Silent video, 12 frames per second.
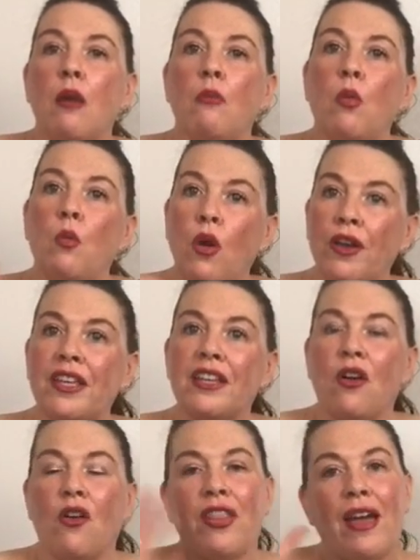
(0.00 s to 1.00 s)
working
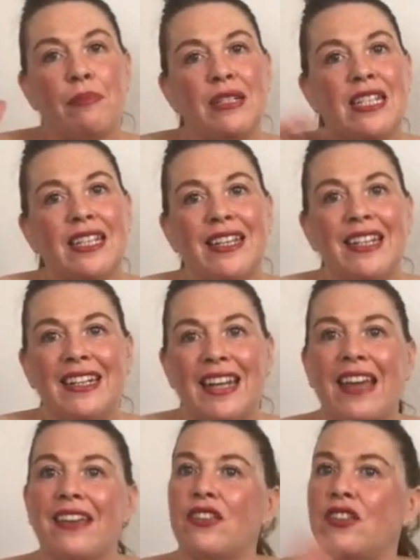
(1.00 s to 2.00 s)
on that particular
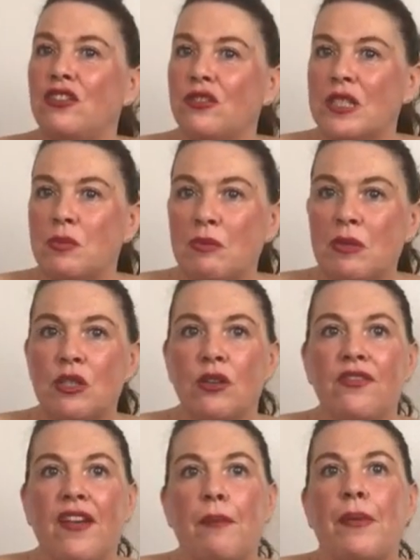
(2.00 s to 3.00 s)
length that your swimsuit
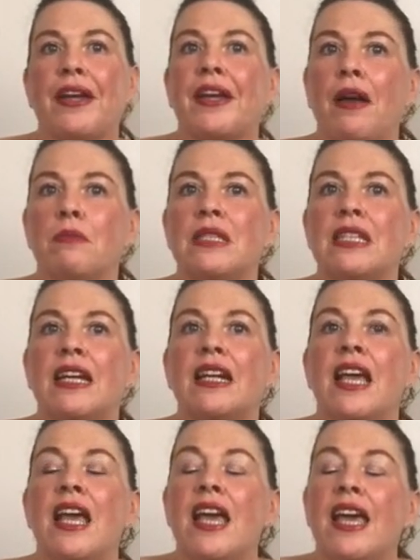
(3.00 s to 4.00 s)
fabric comes in,
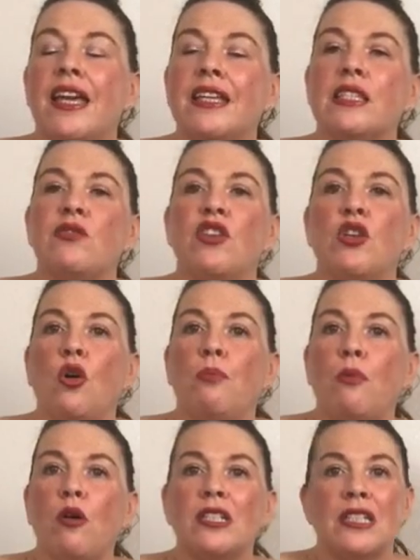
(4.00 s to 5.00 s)
is for your
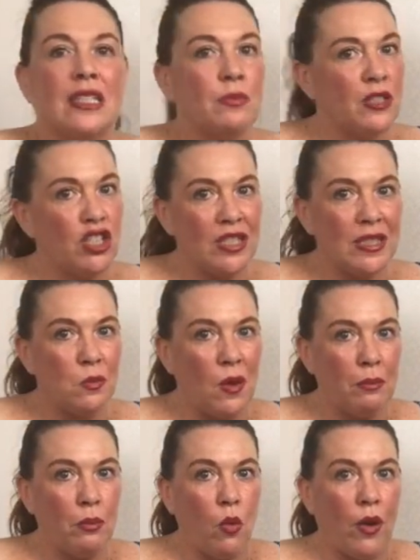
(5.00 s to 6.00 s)
bodice, which is
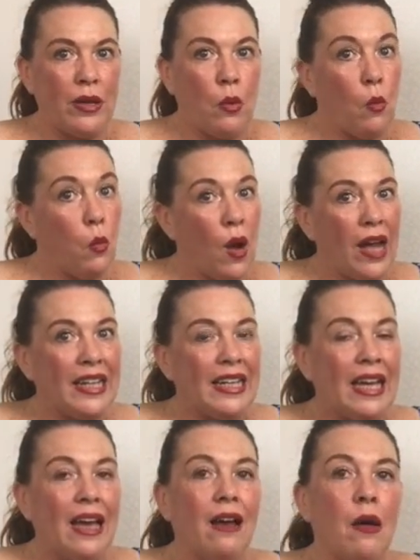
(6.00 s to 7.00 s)

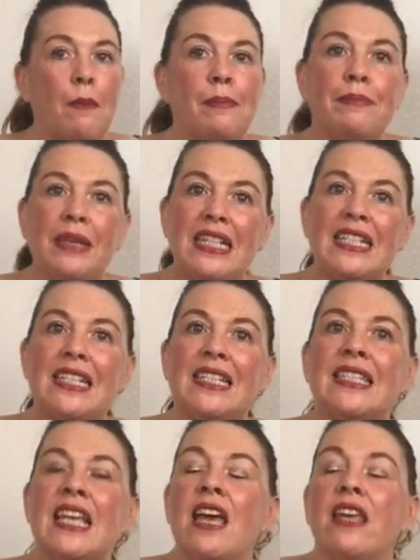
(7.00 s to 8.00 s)
1.1
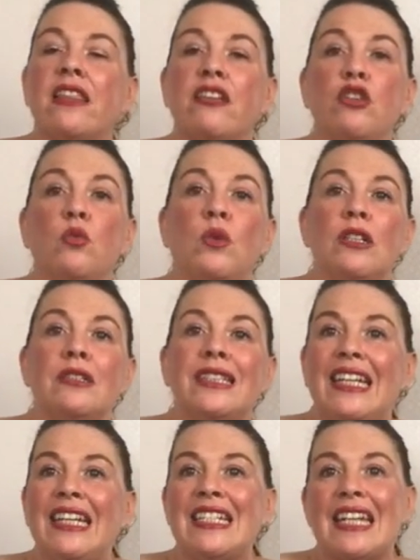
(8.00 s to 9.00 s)
meters, then you will
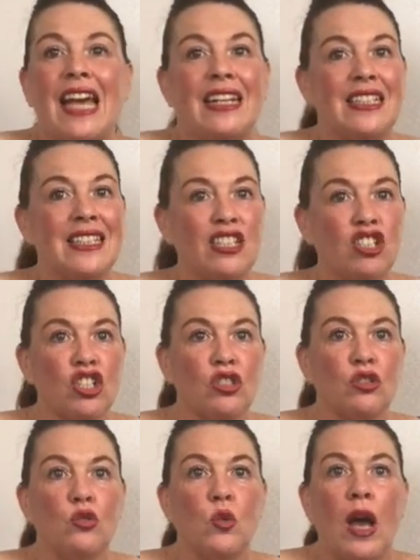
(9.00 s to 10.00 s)
need an
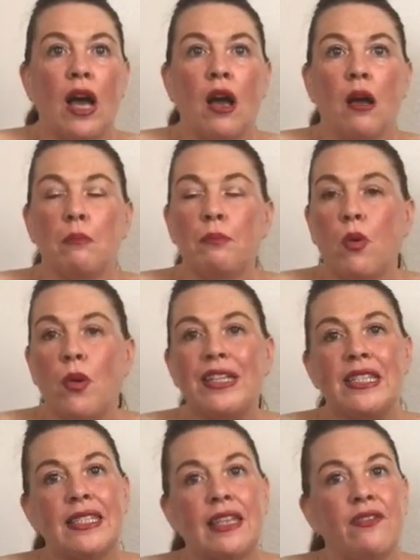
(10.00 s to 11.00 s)
additional
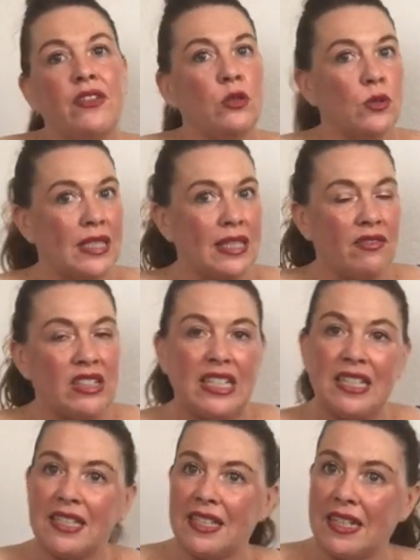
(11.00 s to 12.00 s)
0.7 or
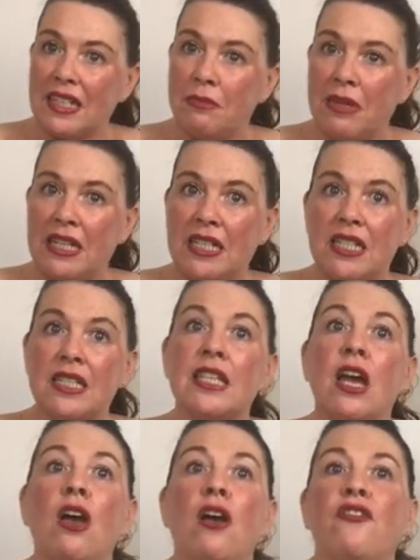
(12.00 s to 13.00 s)
70 centimeters
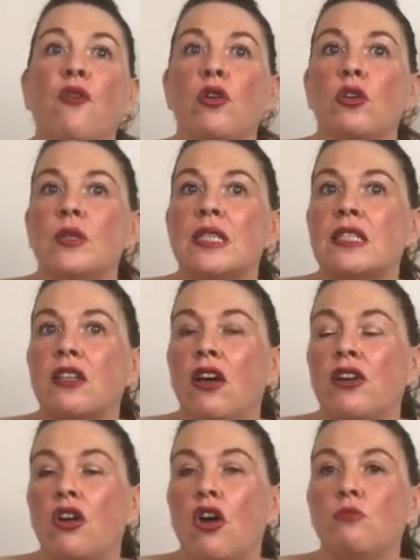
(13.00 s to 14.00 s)
for your
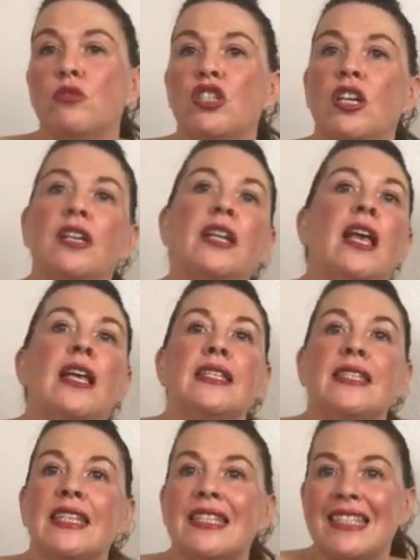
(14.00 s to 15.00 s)
skirt option,
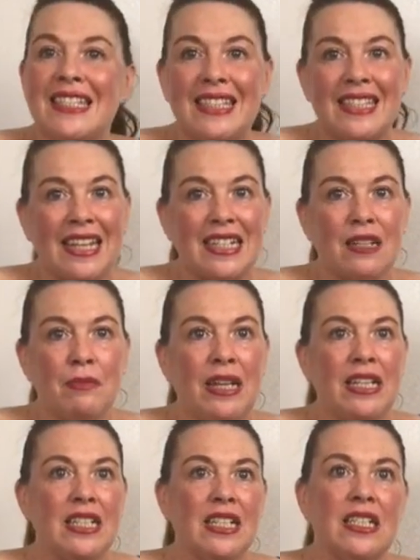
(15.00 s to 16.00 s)
60
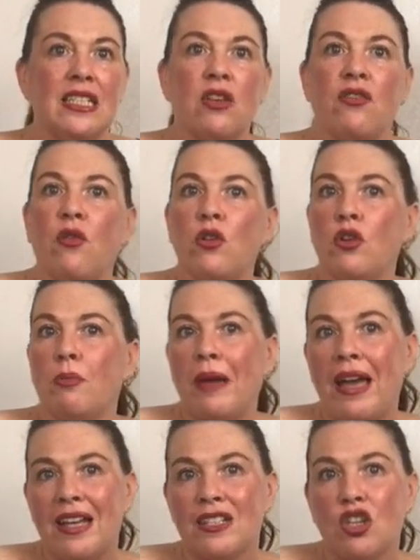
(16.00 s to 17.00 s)
centimeters for your
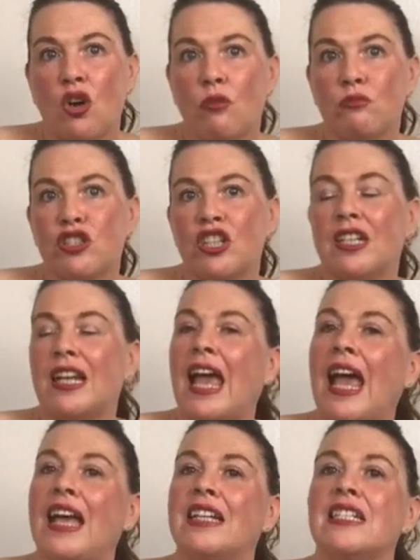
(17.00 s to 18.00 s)
pant option,
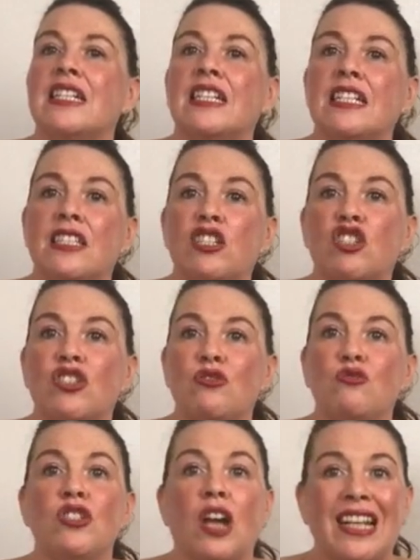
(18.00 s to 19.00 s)
and an
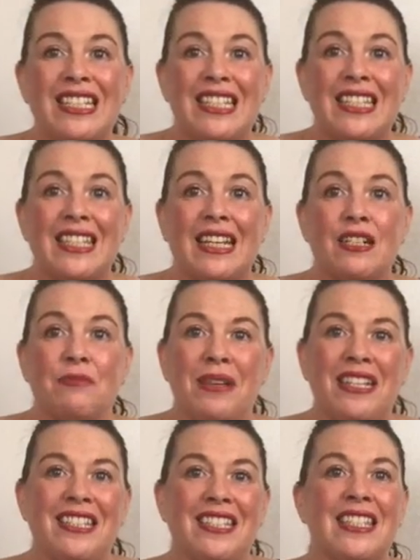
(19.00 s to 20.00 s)
additional 90
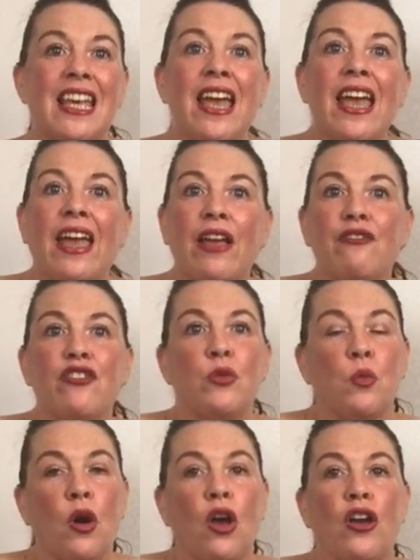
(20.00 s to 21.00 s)
centimeters if you
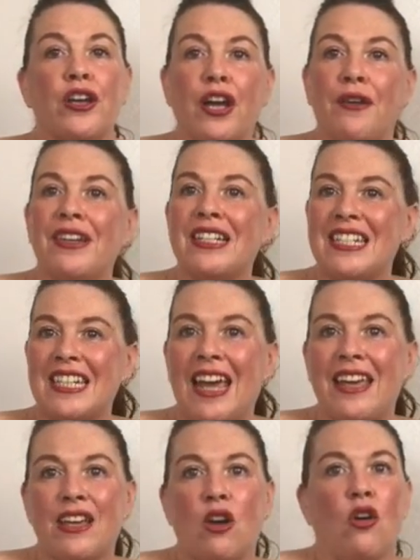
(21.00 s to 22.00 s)
were going to
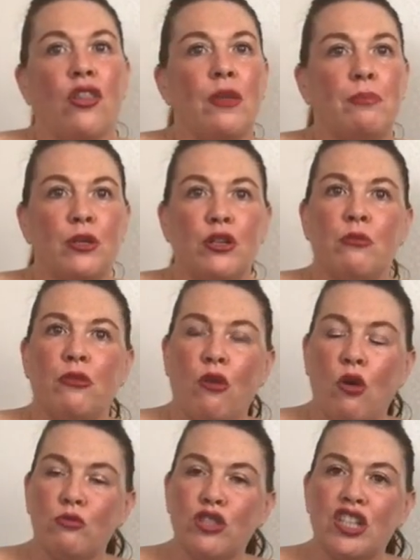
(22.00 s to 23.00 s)
take take on the bloomer
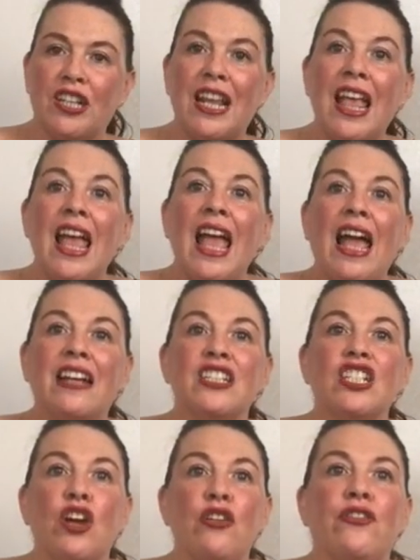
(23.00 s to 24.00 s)
option.
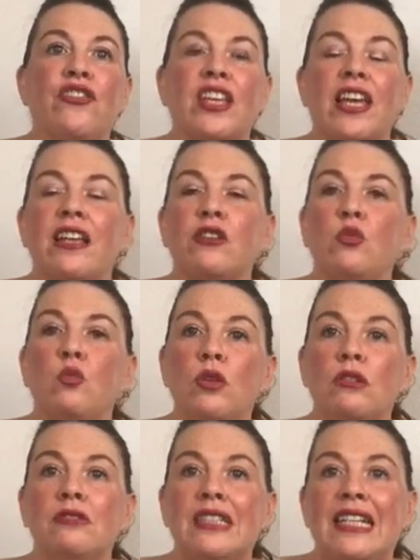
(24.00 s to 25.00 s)
And don't forget, you
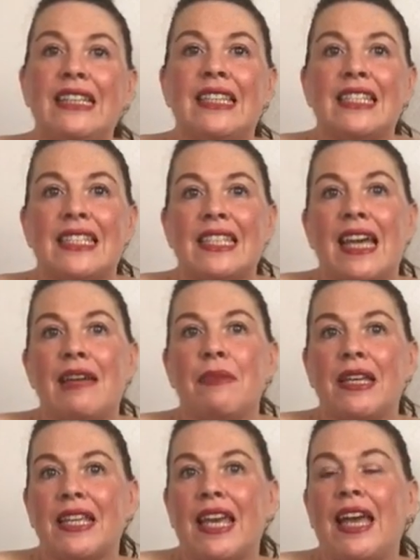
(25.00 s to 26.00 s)
will need the same
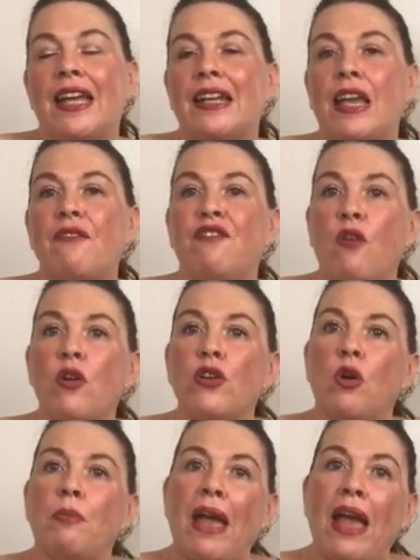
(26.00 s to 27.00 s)
again for
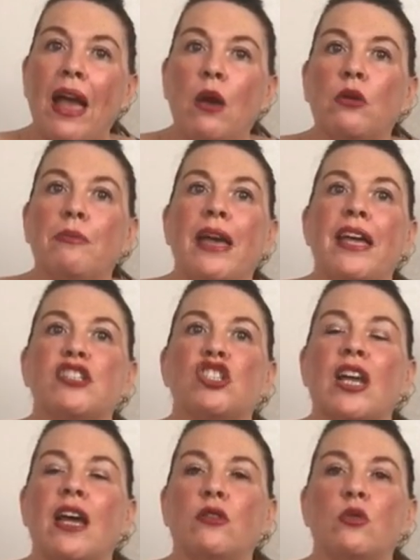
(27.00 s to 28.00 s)
your power mesh
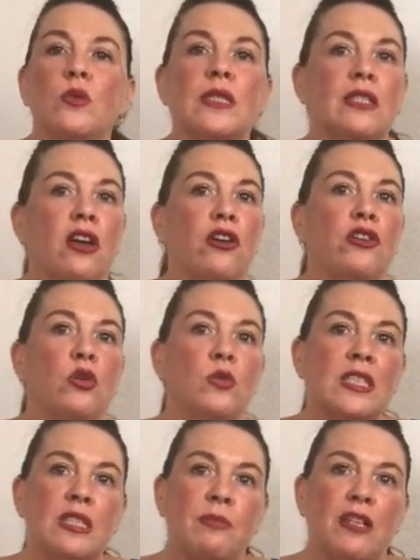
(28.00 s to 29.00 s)
and also your
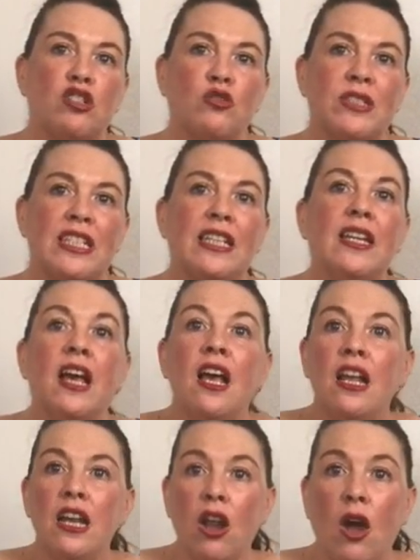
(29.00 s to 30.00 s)
specialty
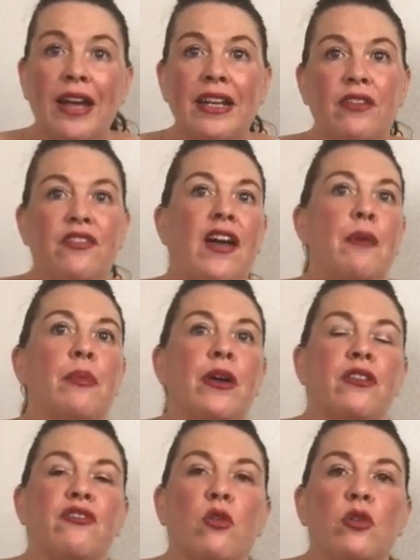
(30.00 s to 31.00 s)
lining
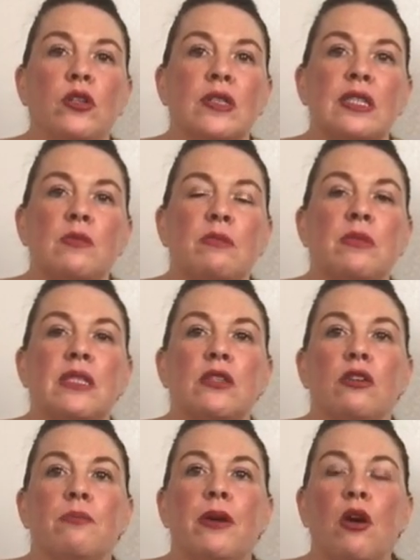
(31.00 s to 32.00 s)
fabric for your
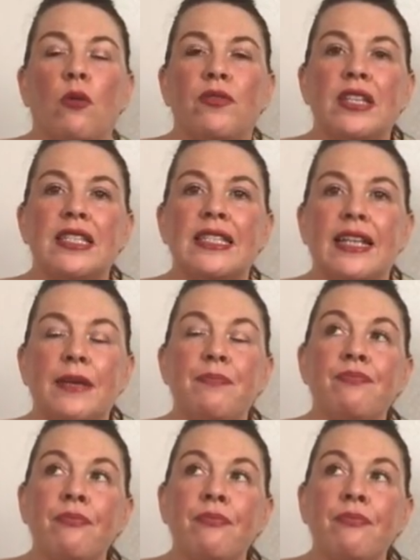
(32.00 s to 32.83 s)
swimsuit. But obviously,